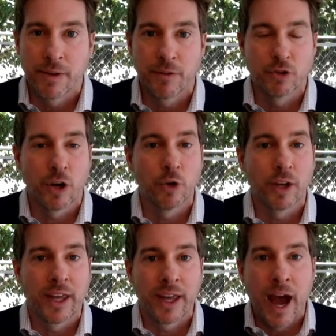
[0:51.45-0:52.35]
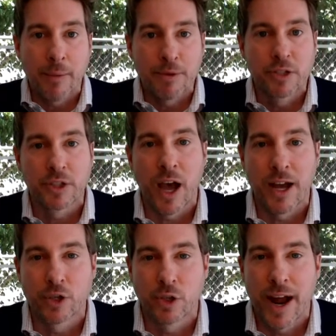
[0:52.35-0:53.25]
If you start looking at options
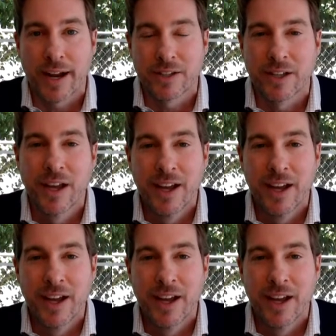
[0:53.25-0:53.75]
contracts,